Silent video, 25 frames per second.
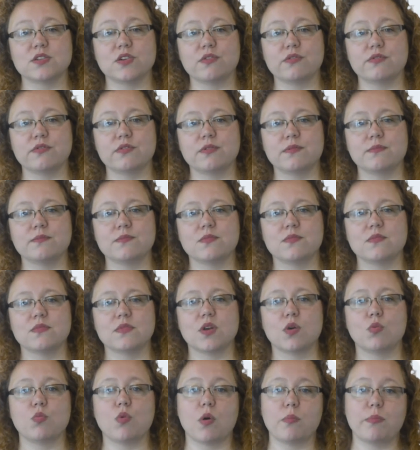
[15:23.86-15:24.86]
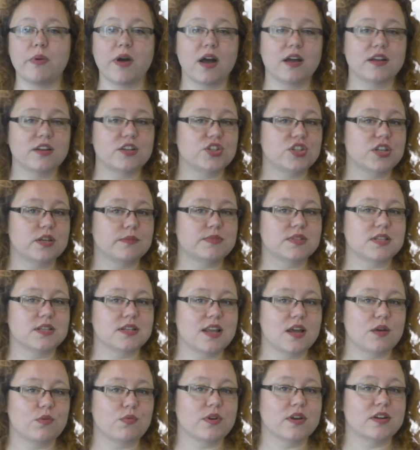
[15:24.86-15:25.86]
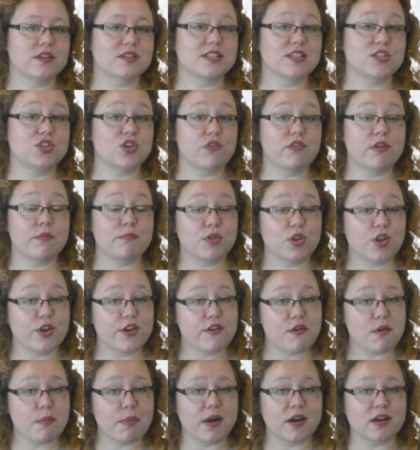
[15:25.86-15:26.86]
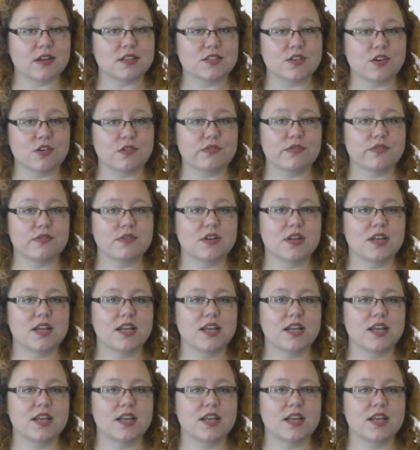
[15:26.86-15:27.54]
of? What partnerships and networks is your employer a part of?